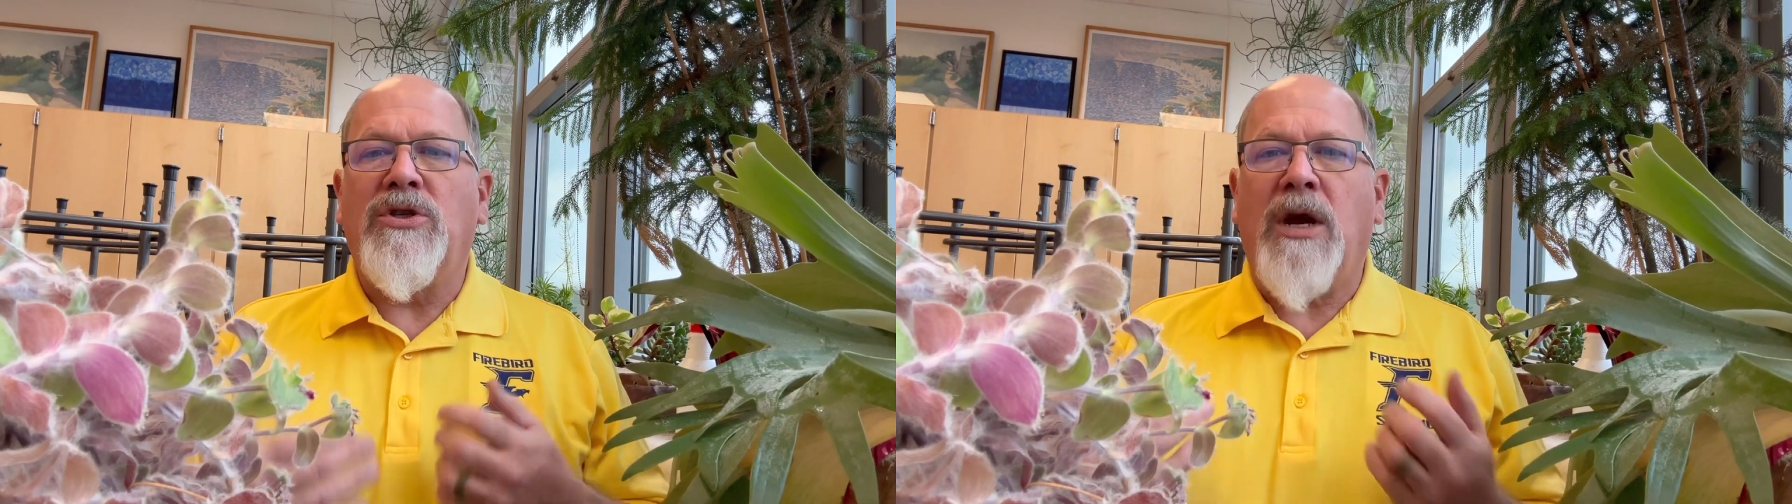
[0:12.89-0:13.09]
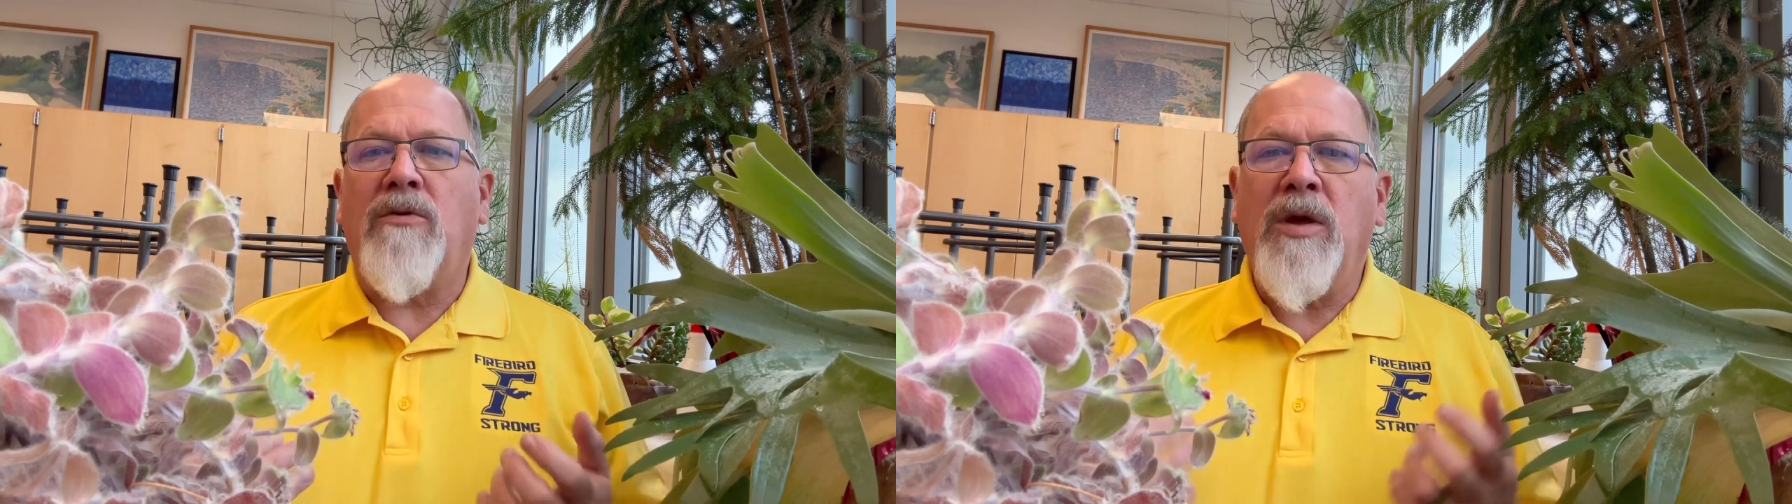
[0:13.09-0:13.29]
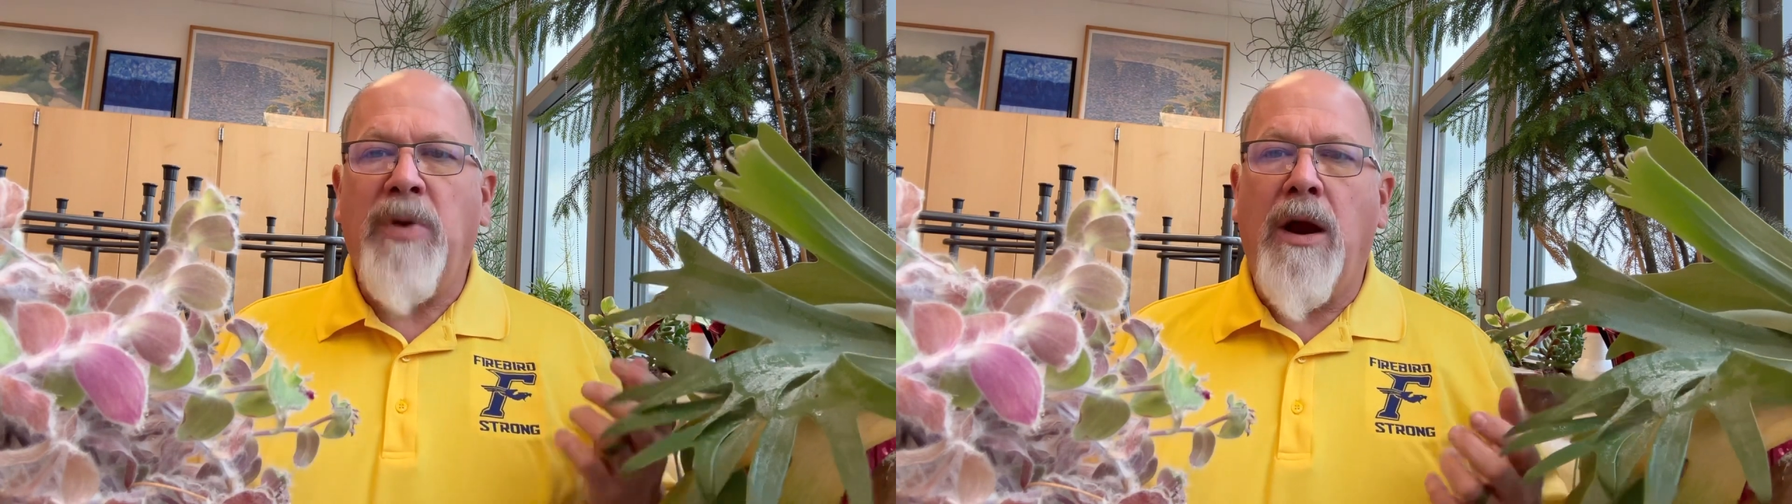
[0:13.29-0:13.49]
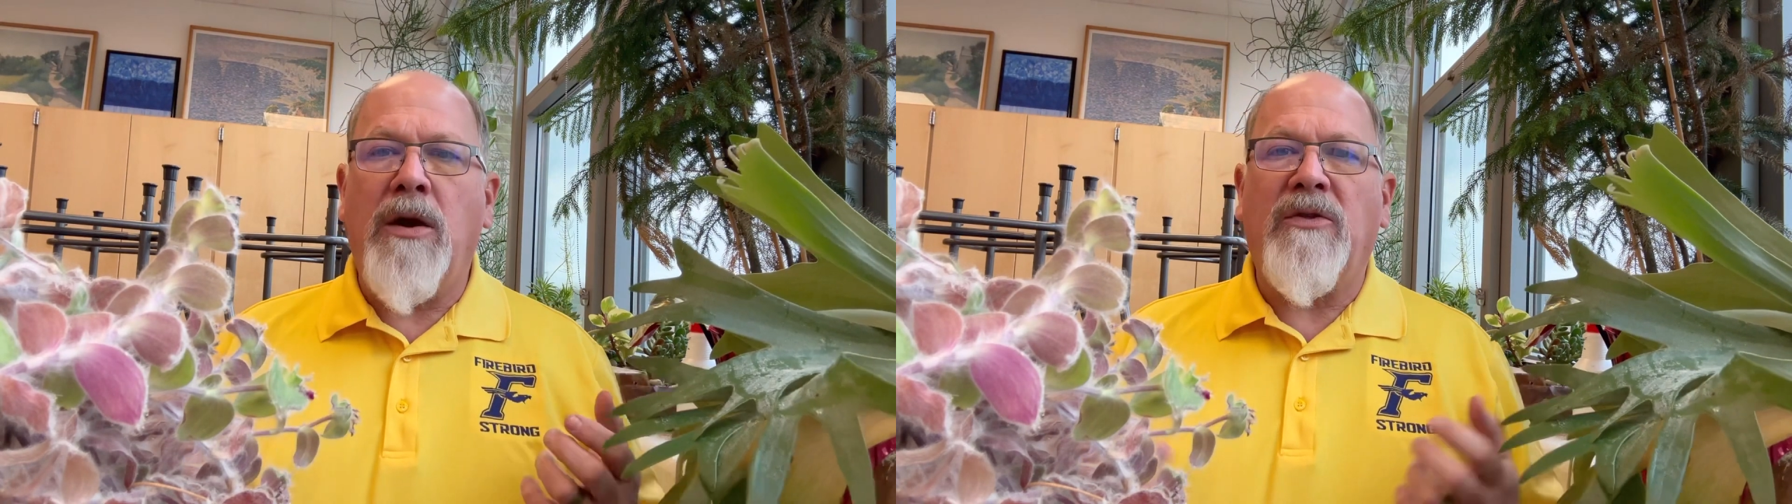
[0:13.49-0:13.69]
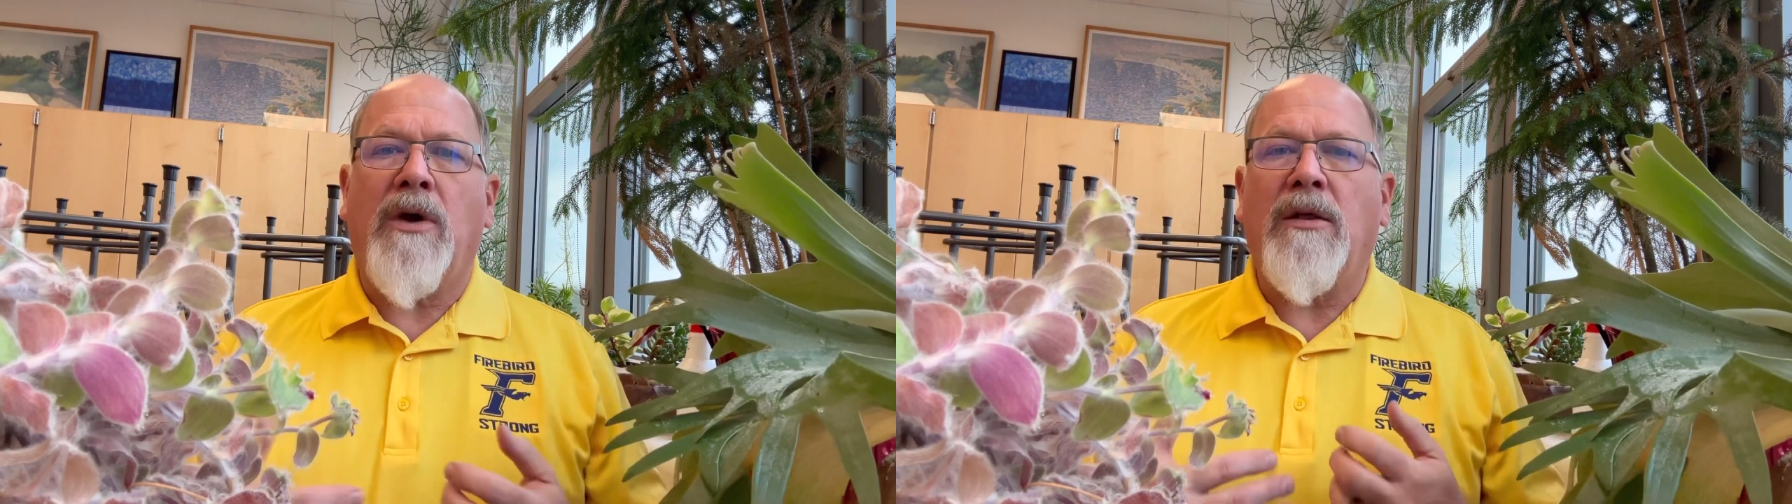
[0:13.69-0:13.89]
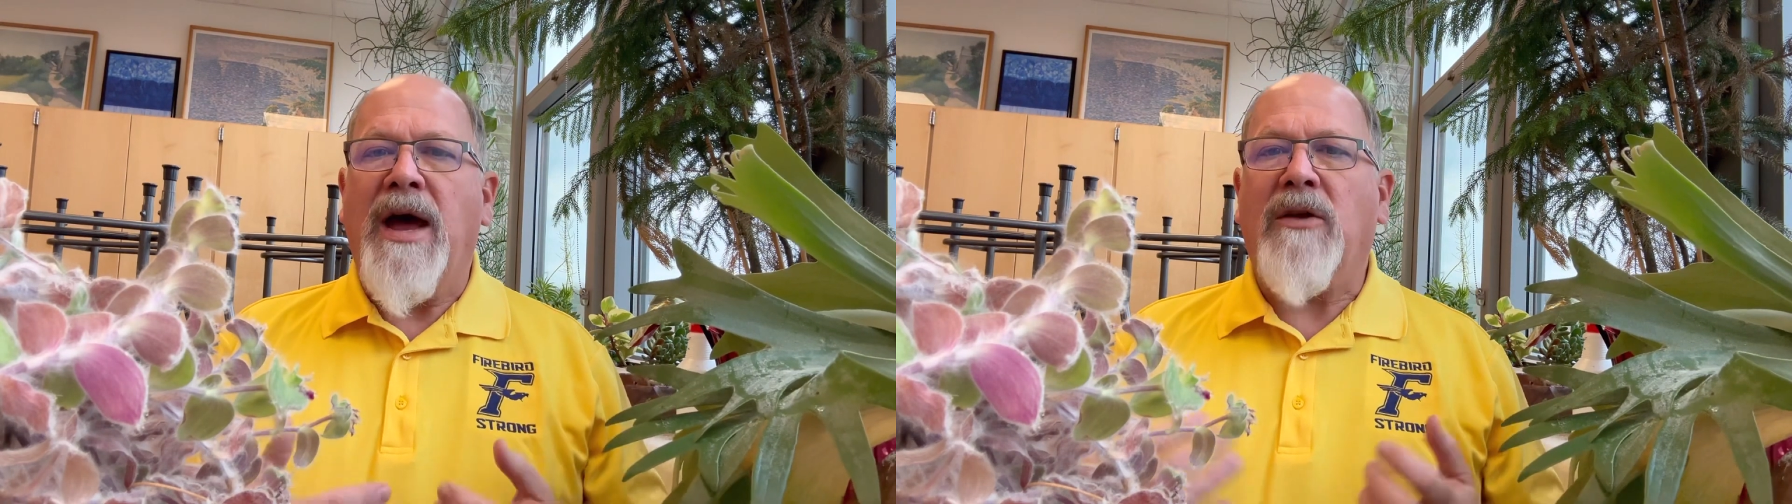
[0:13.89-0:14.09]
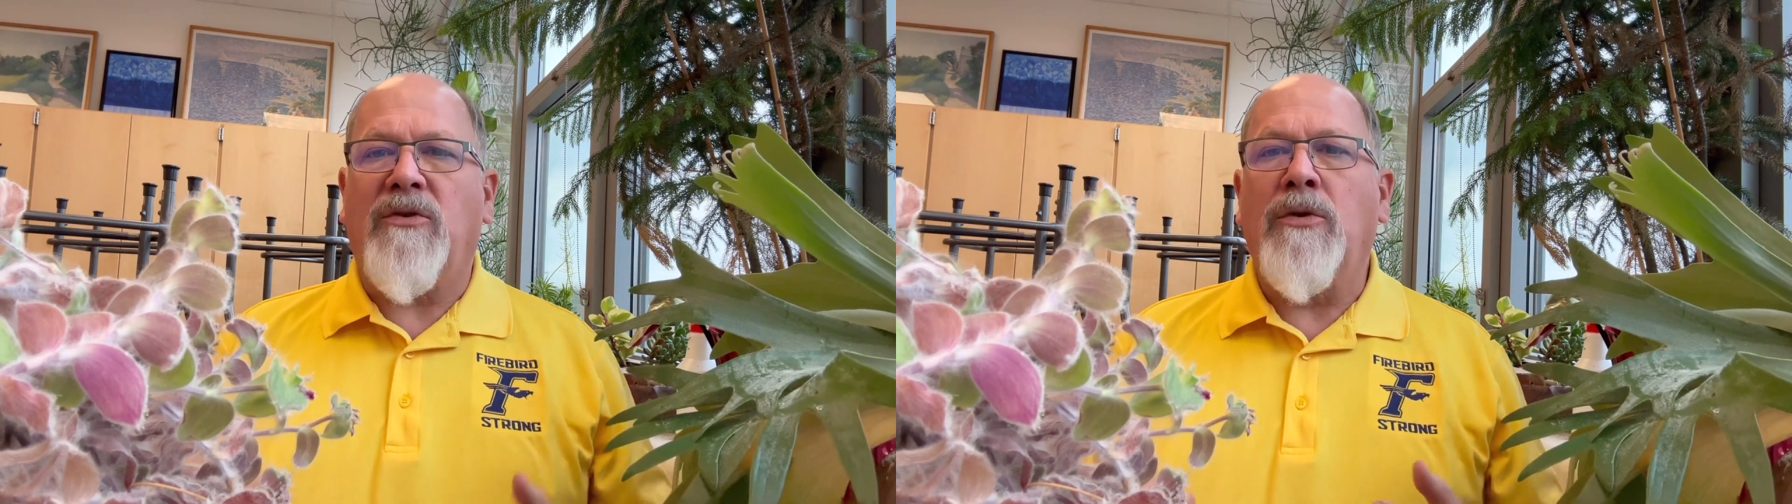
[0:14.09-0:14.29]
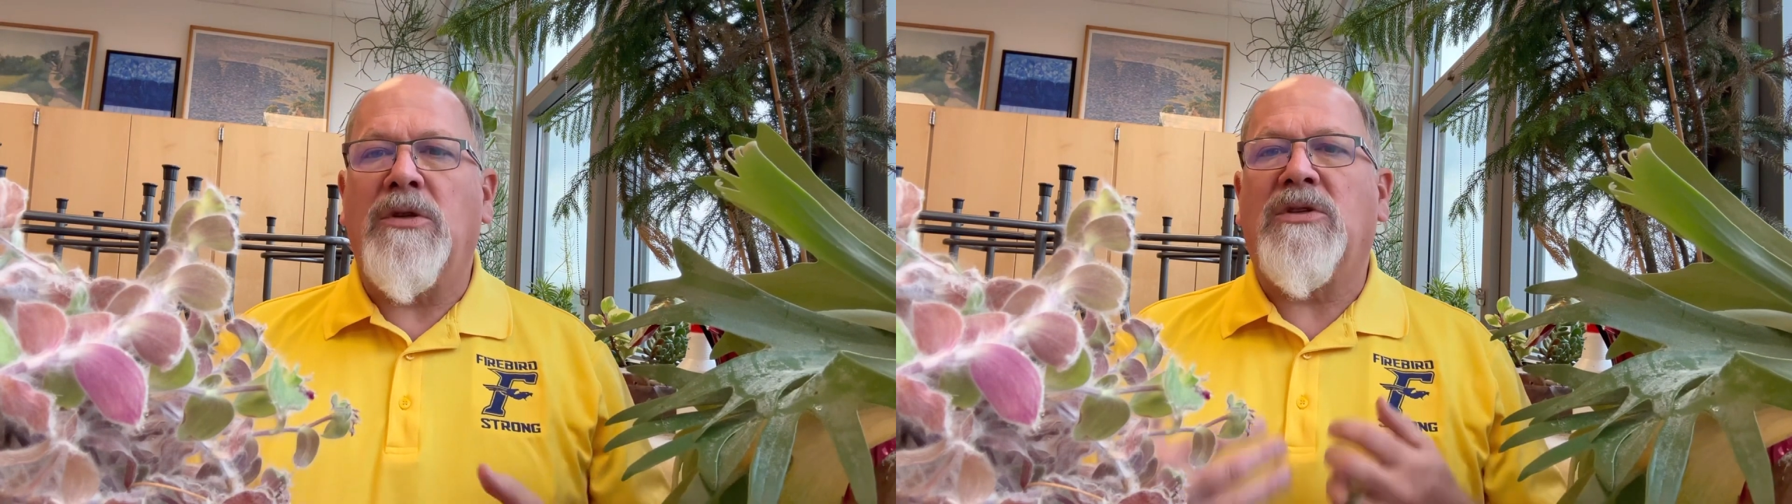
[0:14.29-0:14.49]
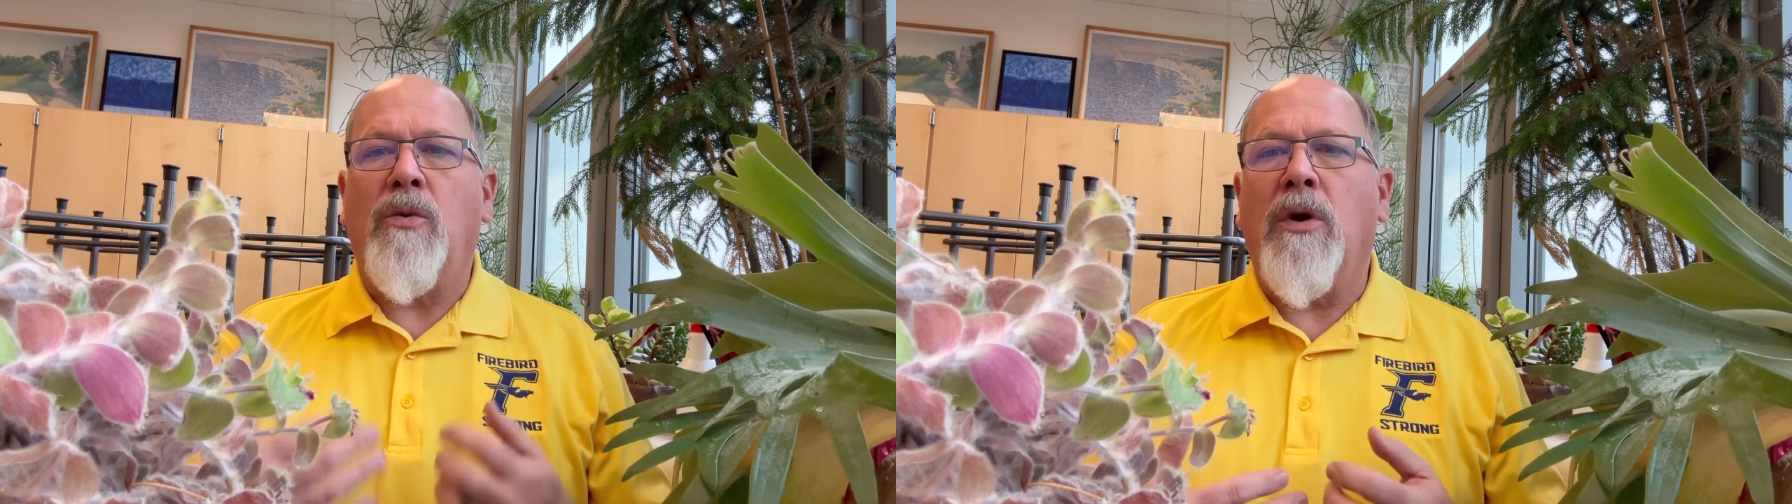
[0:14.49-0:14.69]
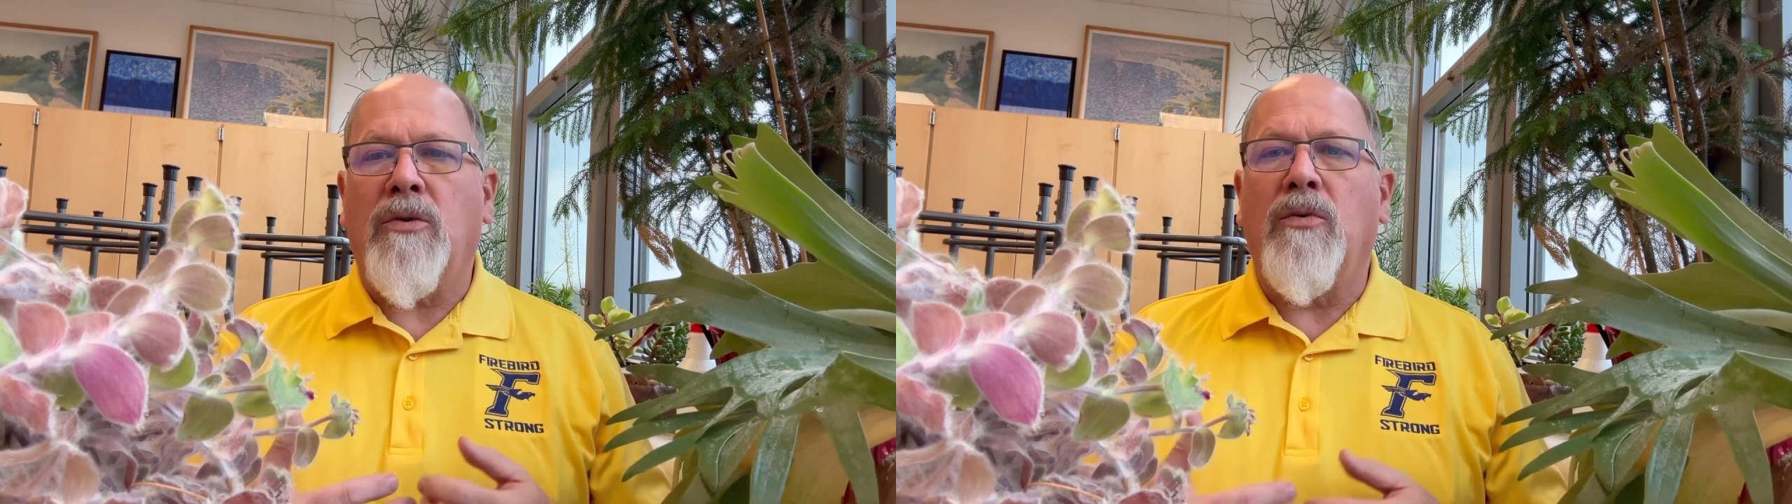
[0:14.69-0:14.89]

generally parents allow students to work